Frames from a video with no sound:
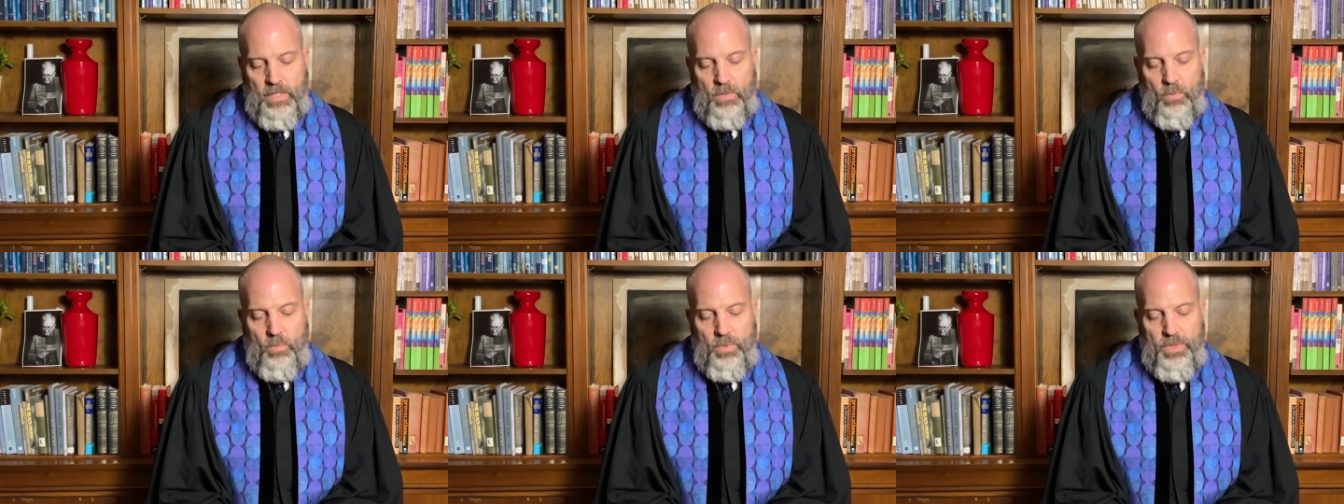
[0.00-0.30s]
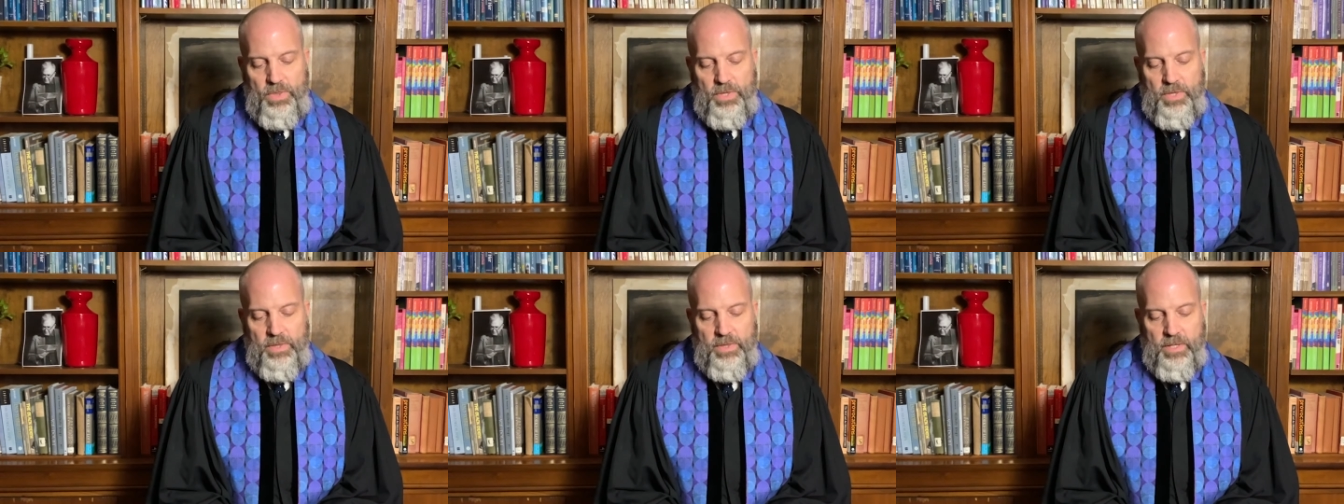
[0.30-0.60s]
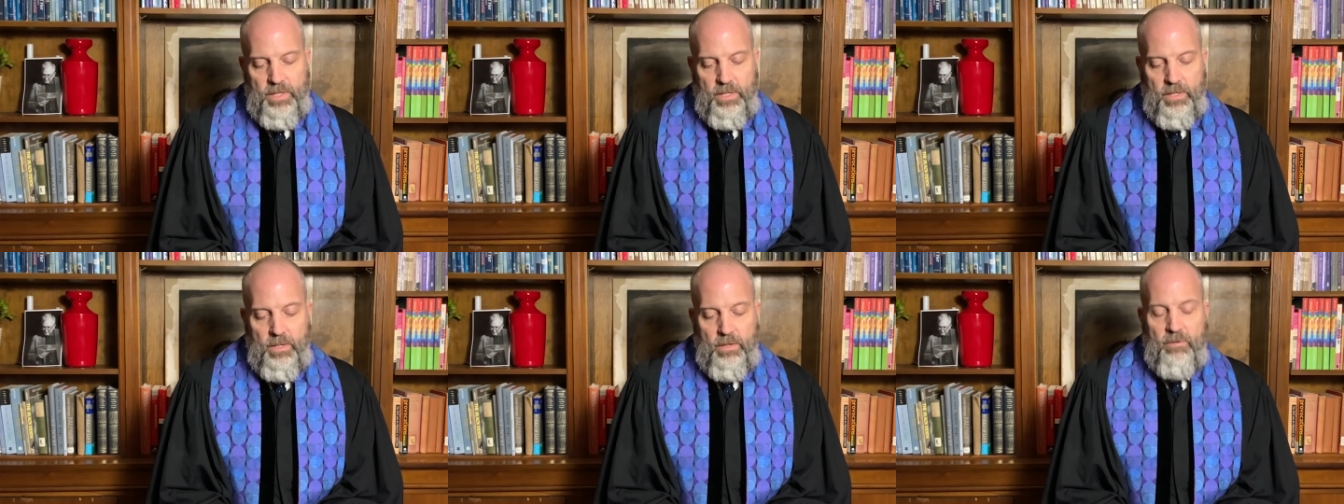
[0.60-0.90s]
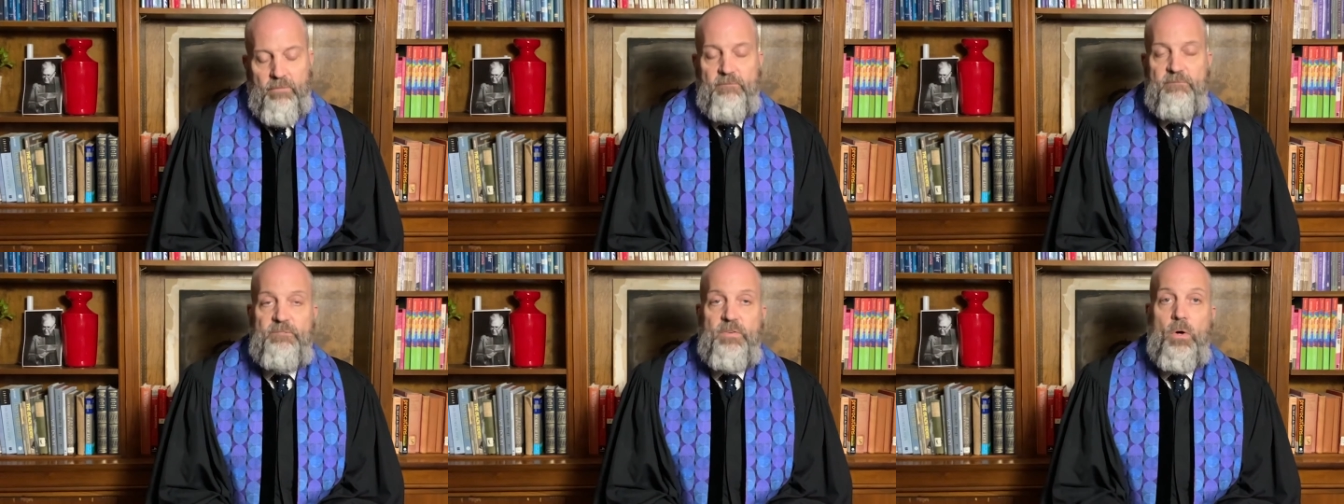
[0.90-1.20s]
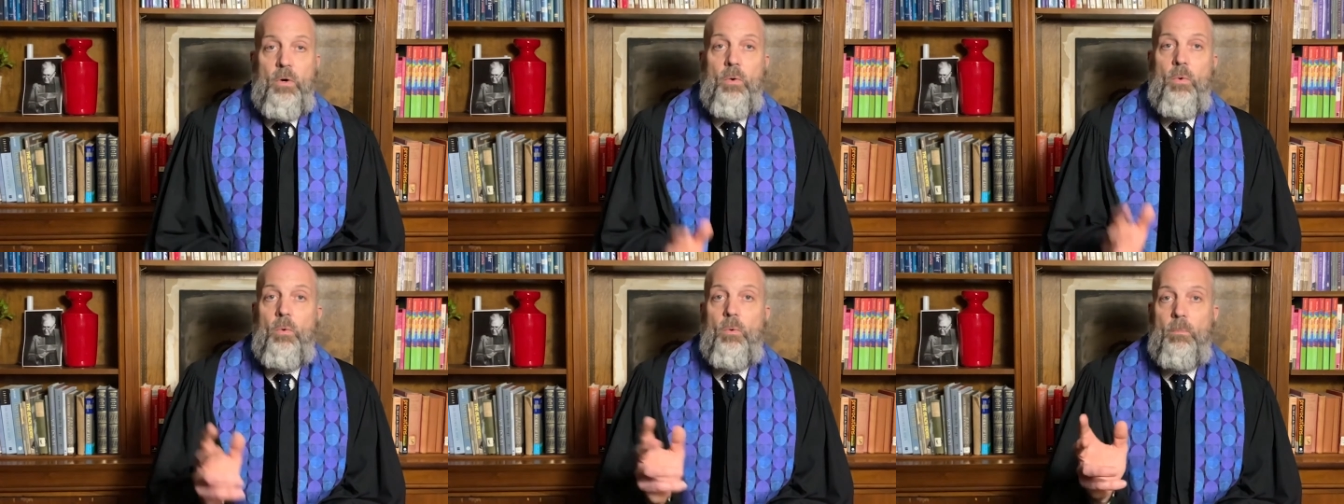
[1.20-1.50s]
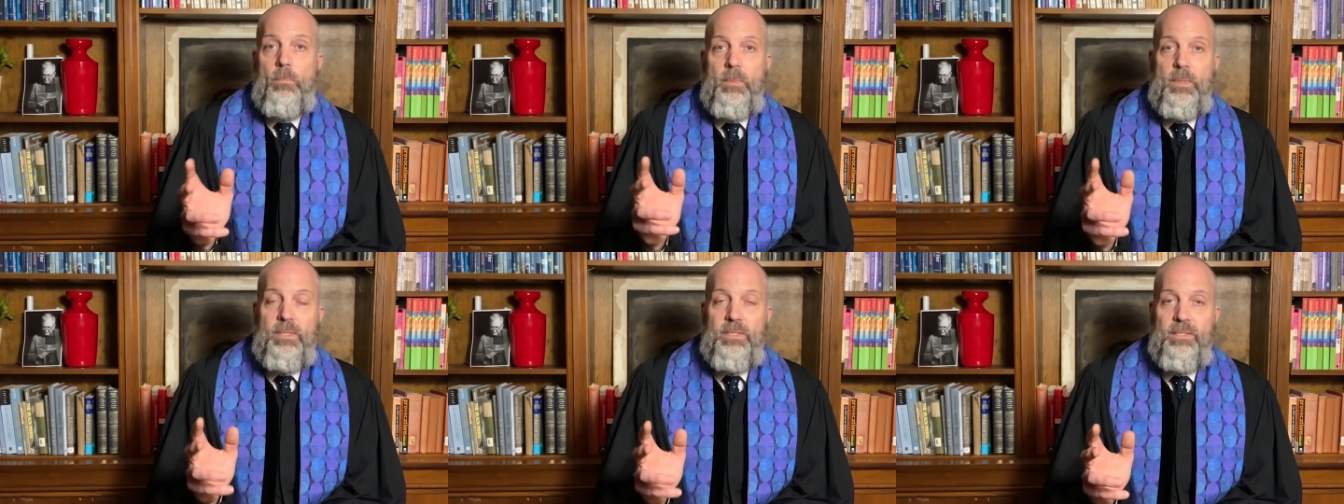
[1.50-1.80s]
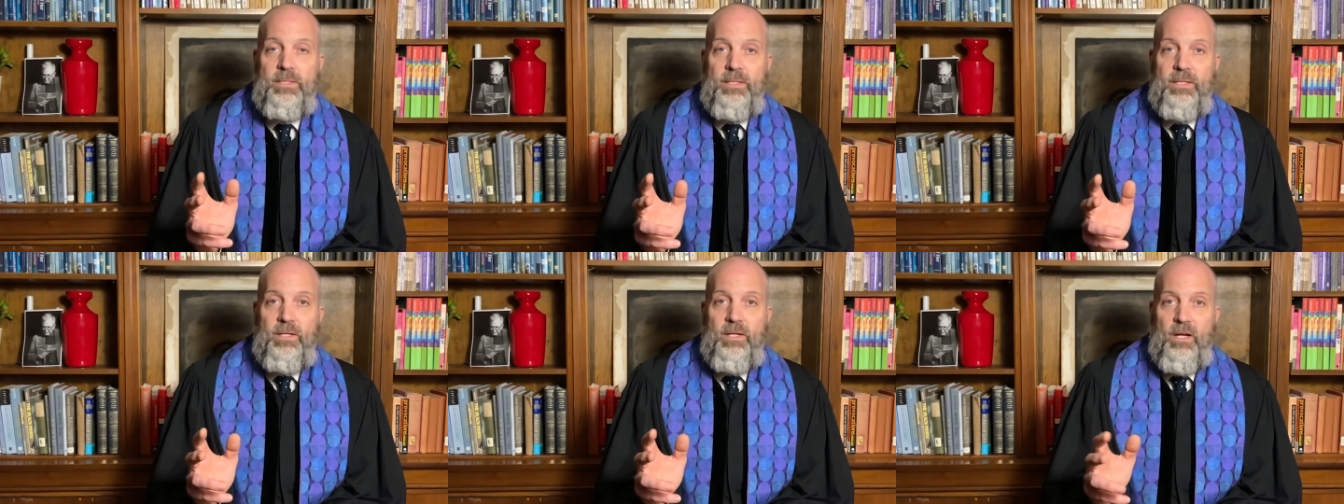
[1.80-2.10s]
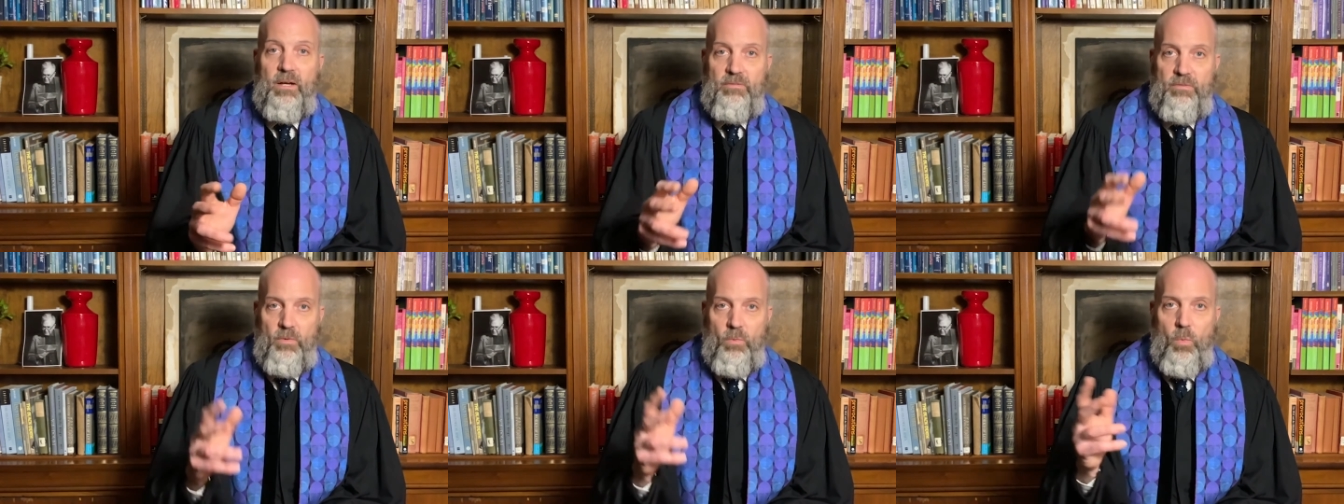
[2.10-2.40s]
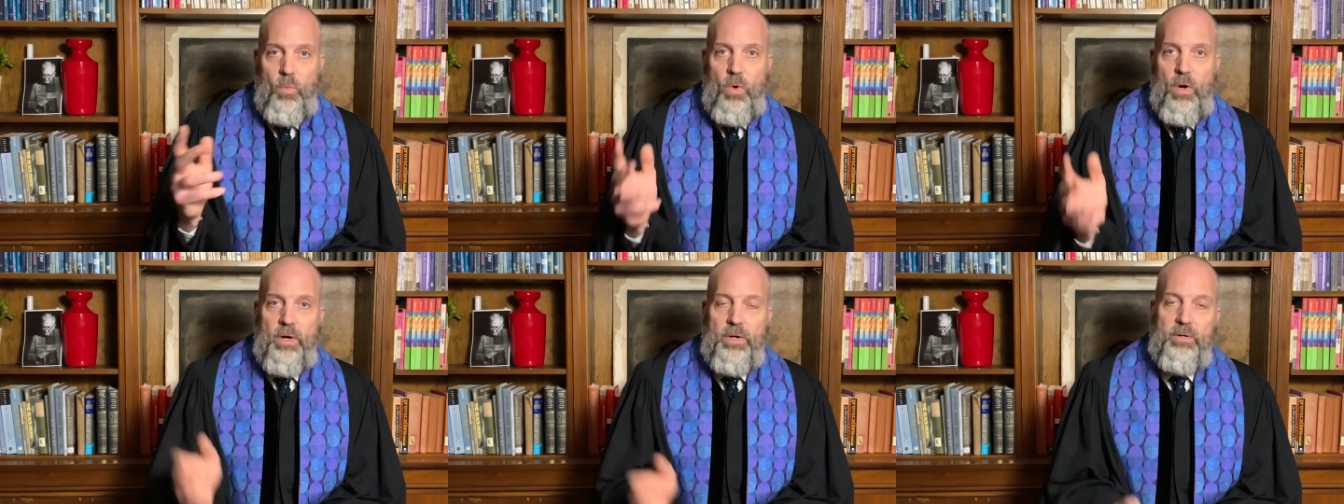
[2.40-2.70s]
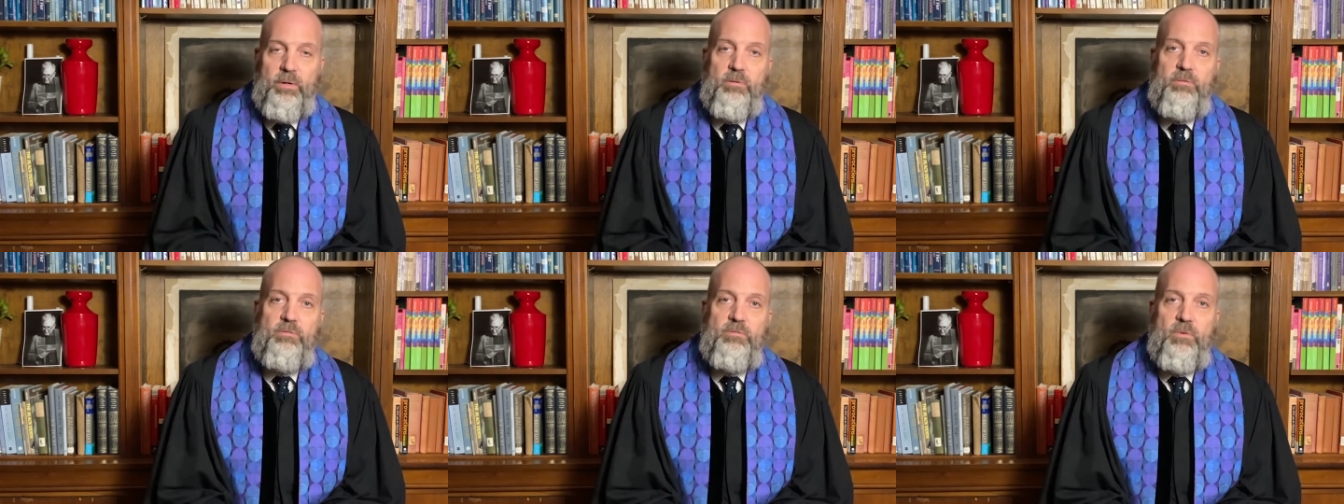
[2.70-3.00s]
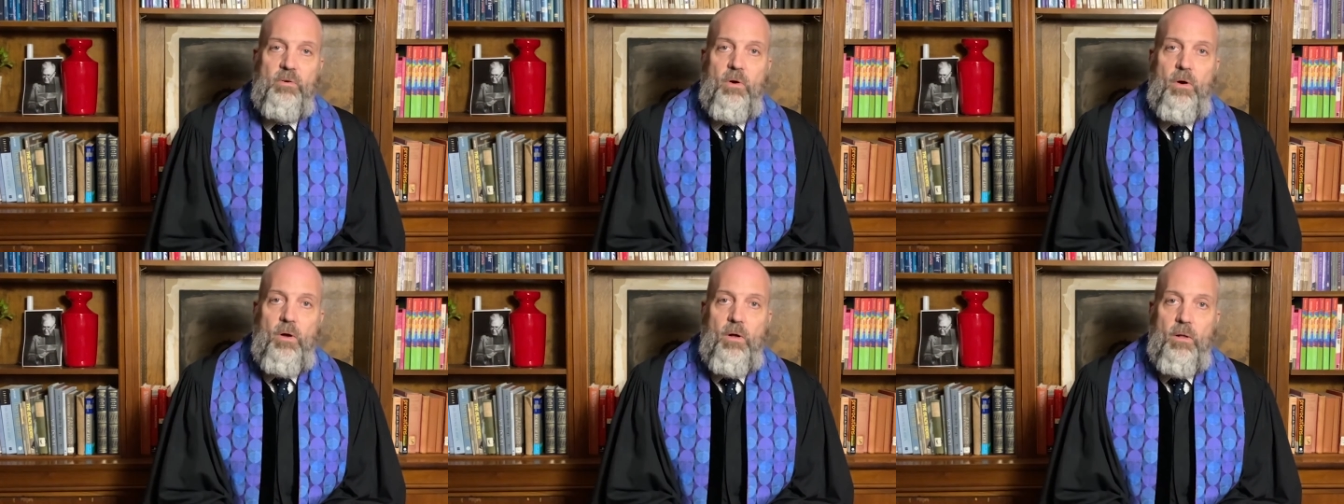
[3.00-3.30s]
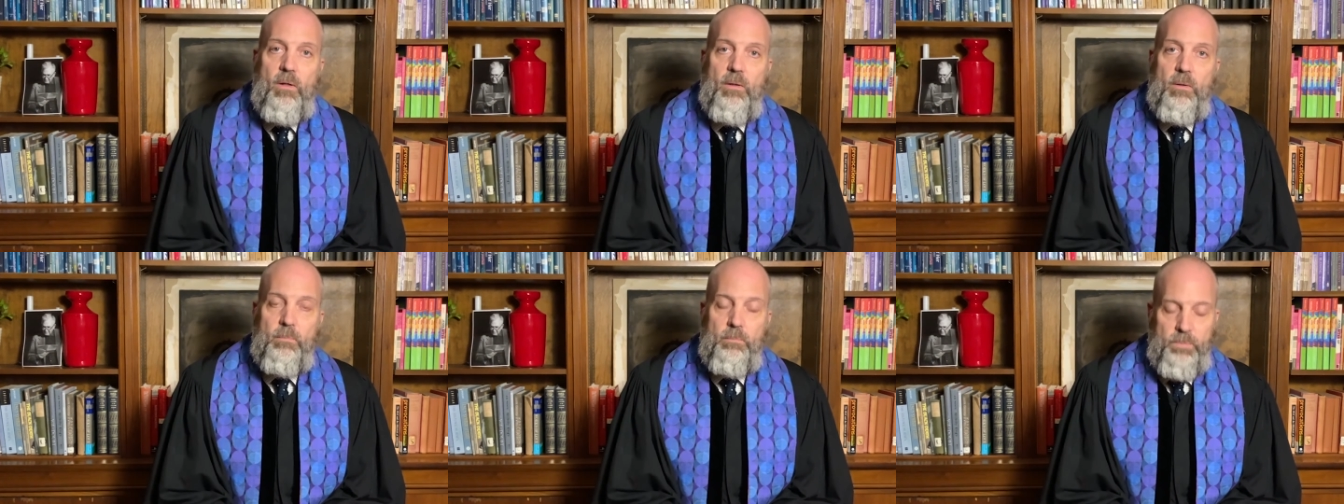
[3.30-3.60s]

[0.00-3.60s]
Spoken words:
with the foam of a waterfall